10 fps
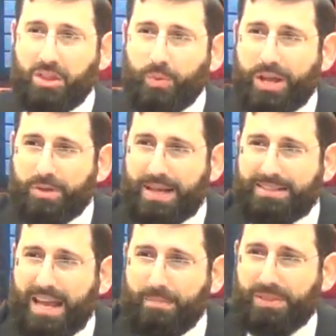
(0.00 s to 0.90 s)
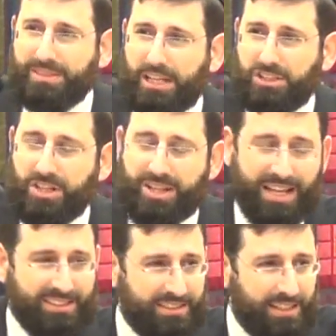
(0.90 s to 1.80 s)
and the way you maintain possession
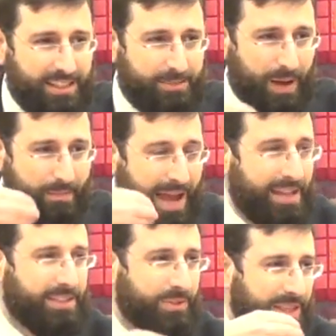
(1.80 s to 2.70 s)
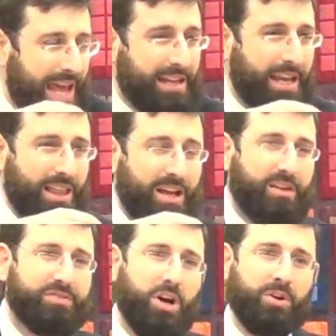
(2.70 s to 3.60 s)
of that city is by mastering that
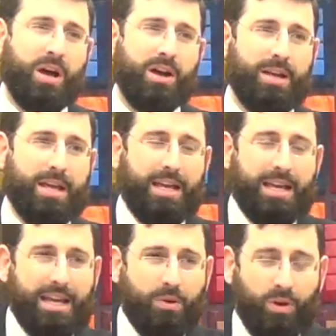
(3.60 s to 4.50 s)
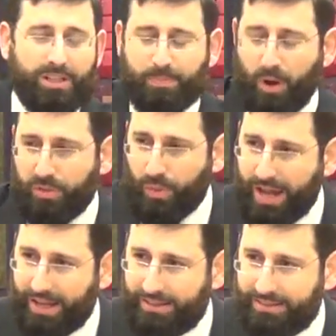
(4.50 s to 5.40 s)
chelek of Torah, it works both
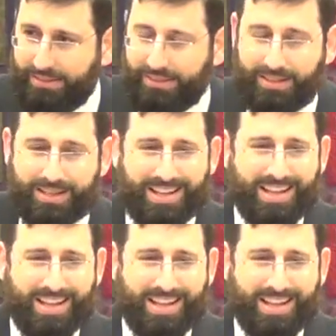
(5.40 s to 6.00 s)
ways.